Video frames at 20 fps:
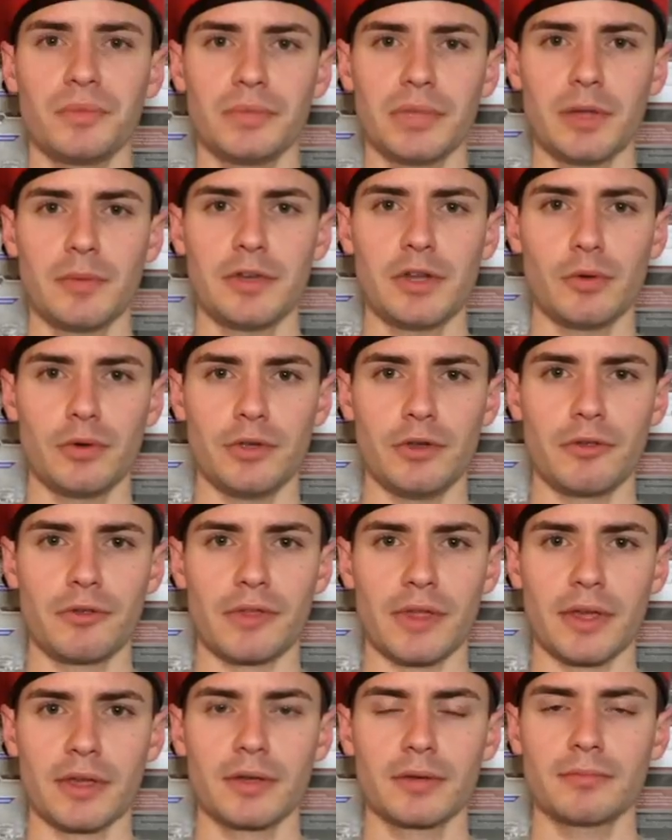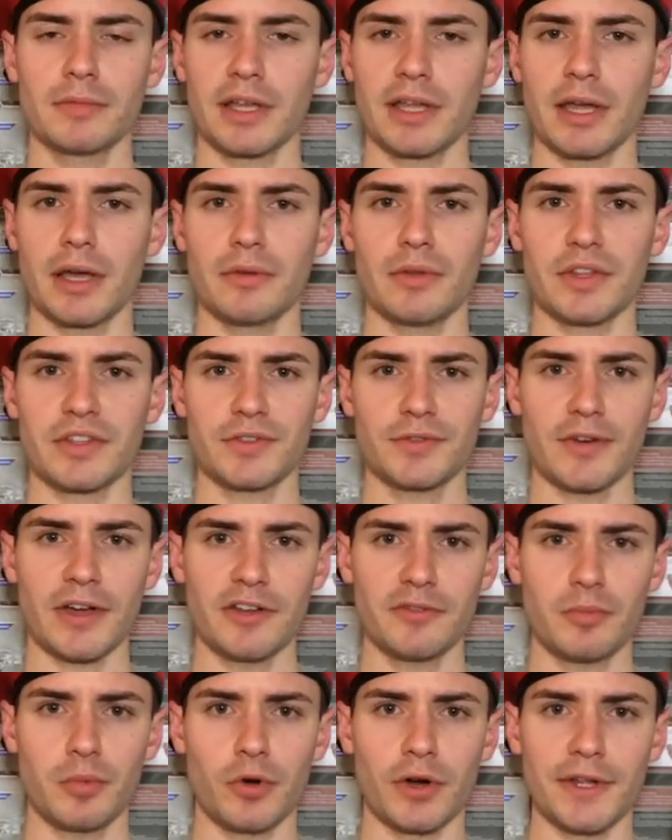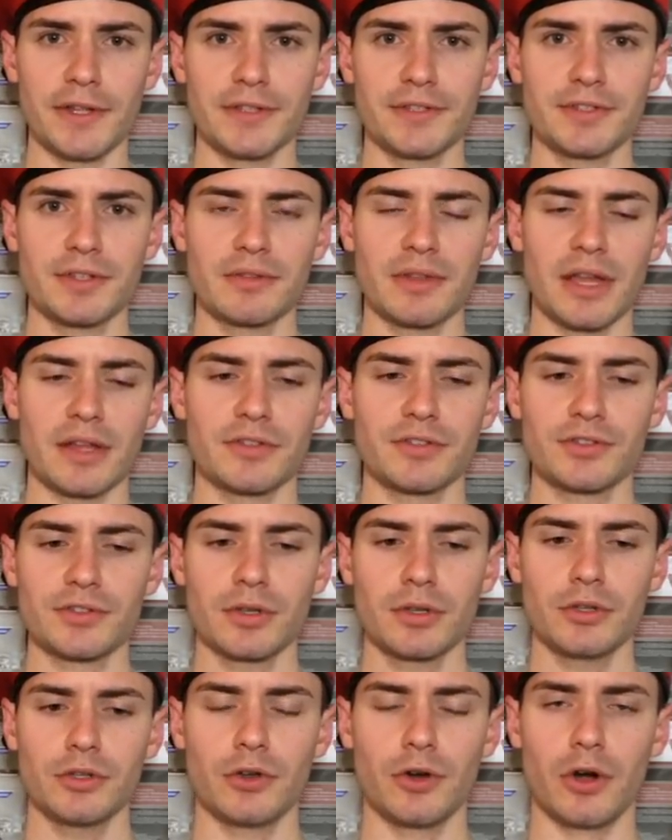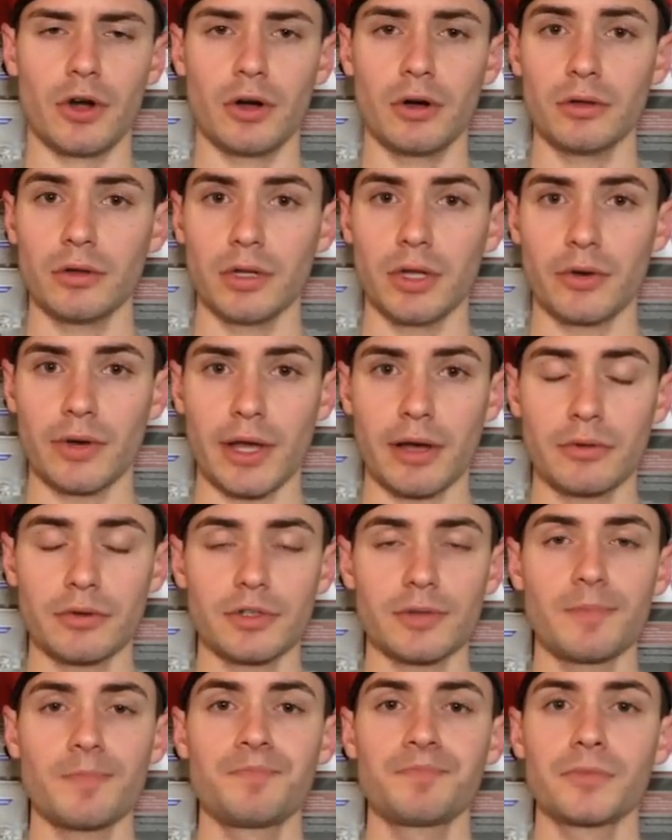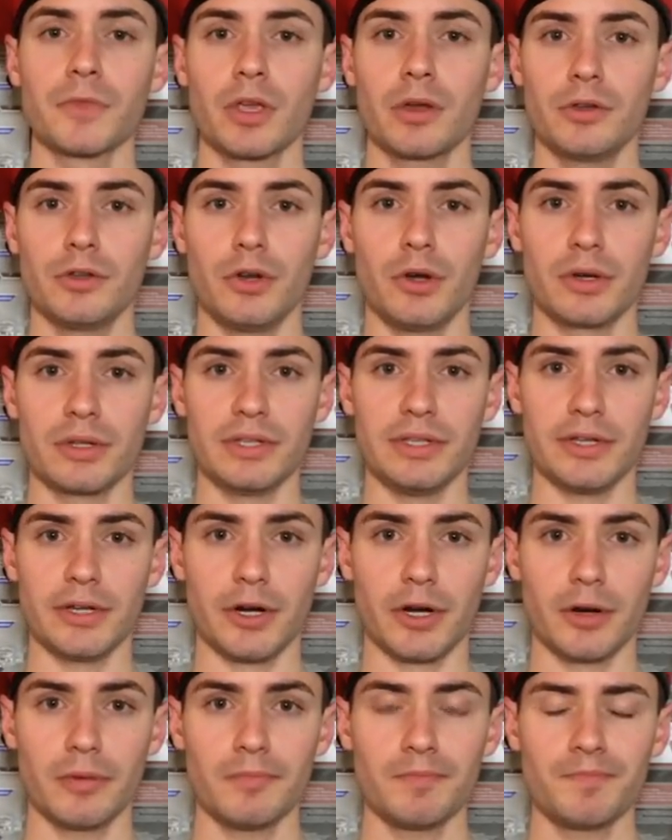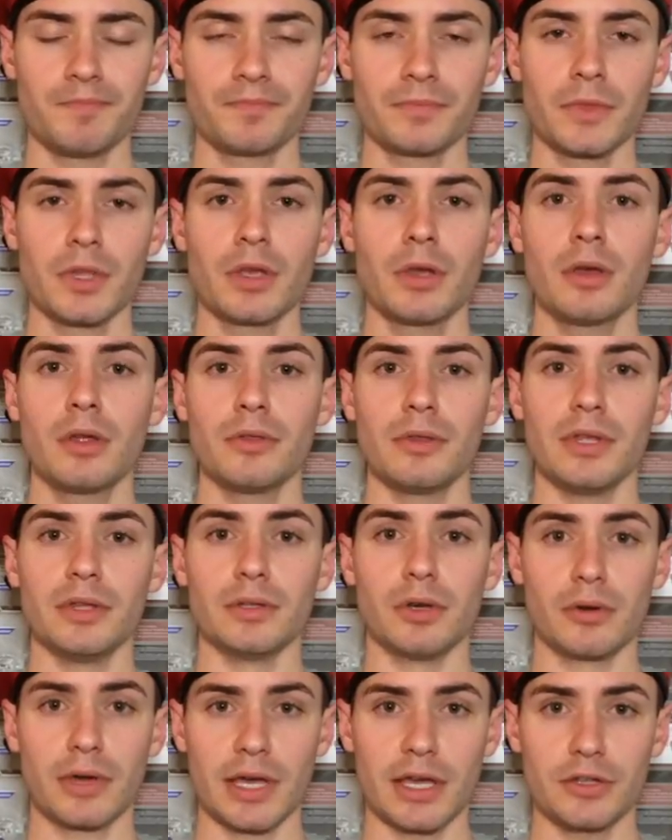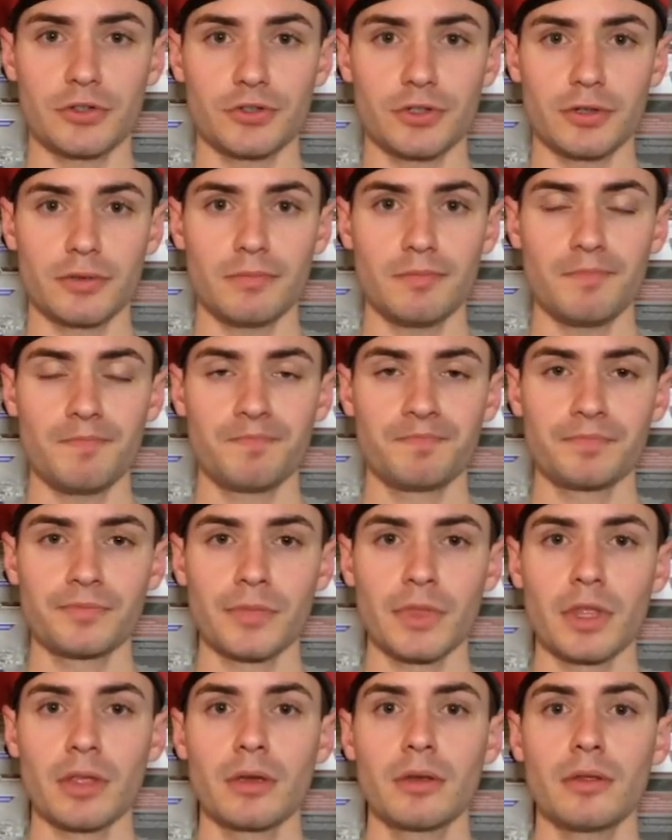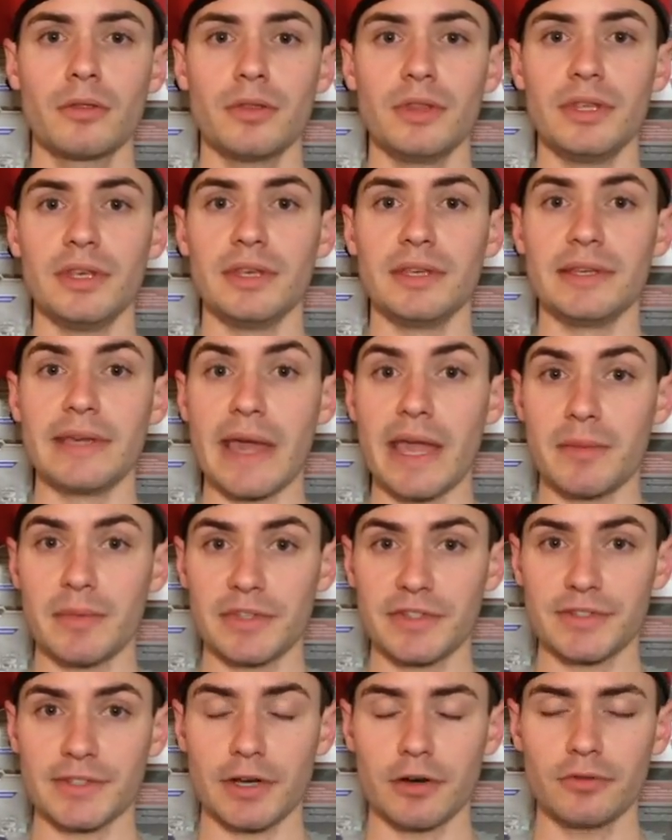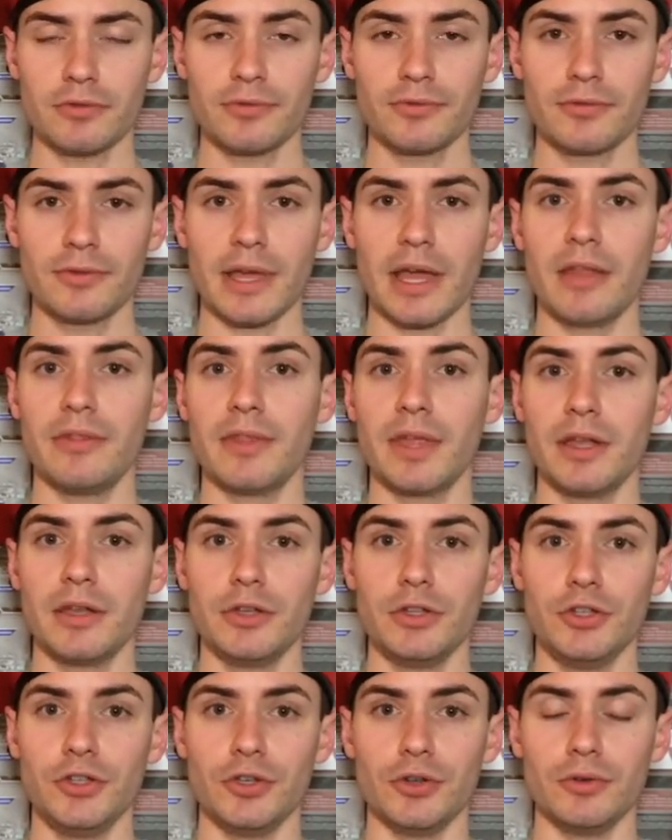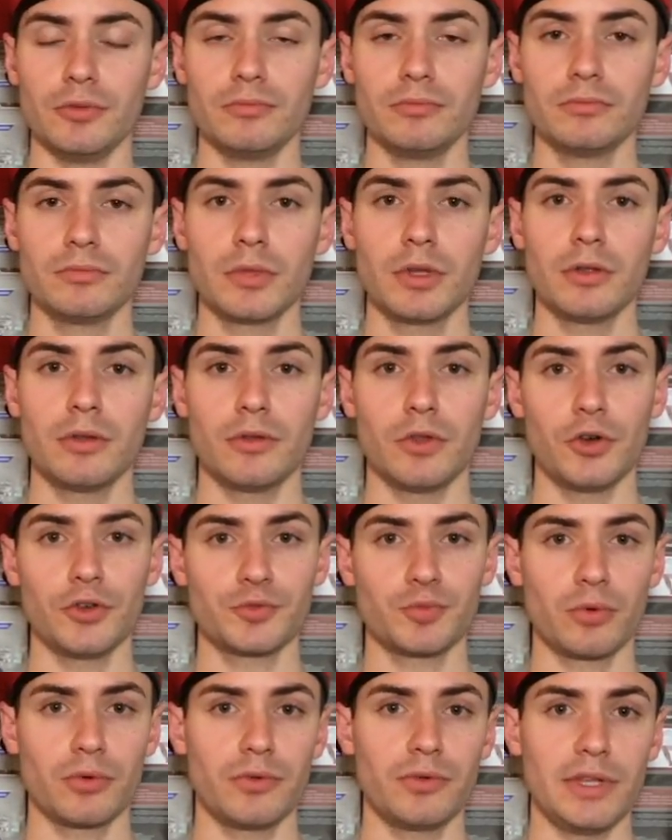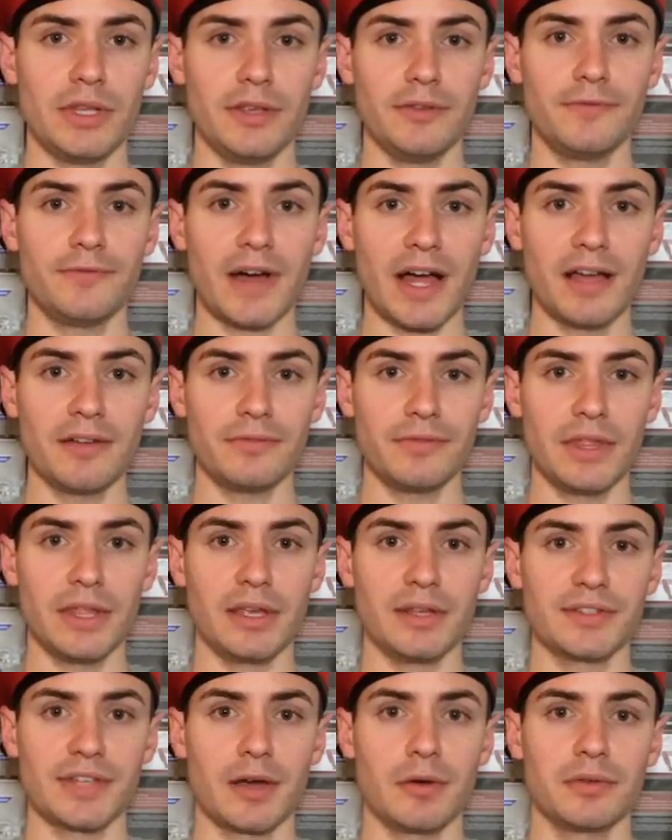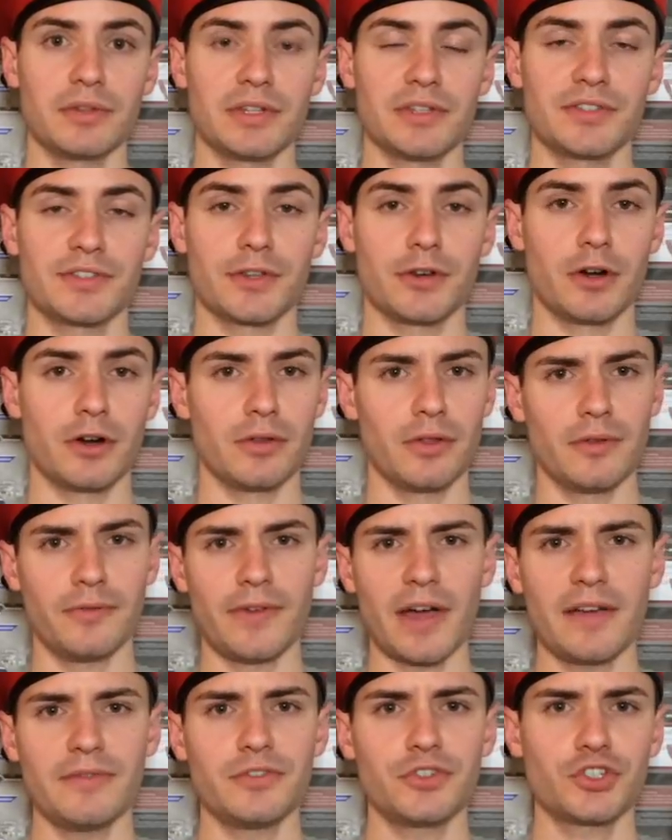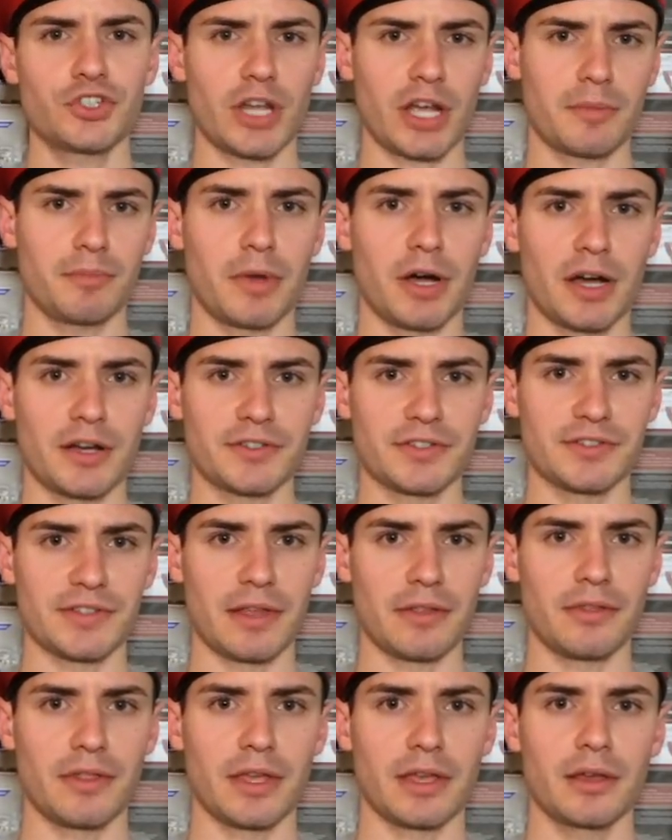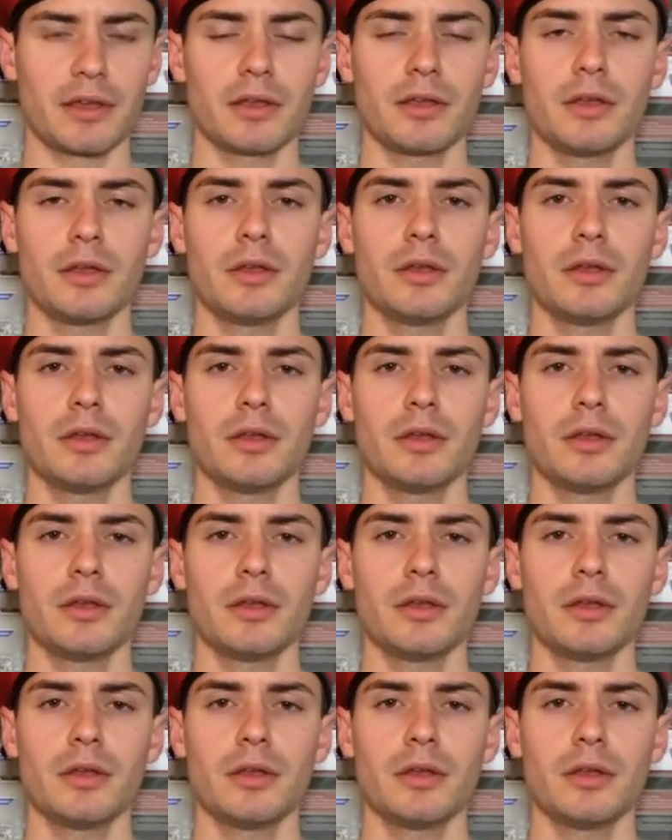Let me know what you think. Again, that's 5 points. That's your loadout, your gear, the location, the game itself, and then you. Those were the 5 things I would consider, the 5 checkboxes I think